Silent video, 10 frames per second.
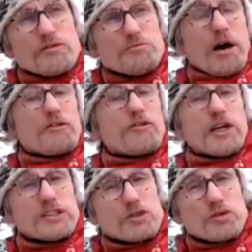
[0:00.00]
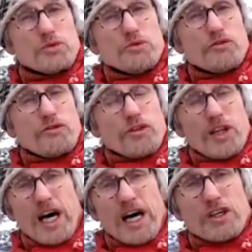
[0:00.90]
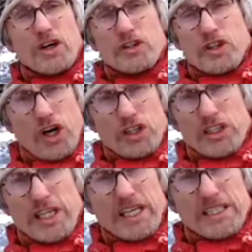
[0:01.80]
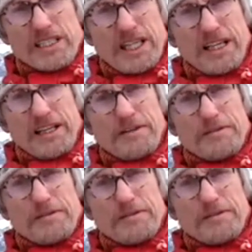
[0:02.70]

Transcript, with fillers: my friends who fly on holiday still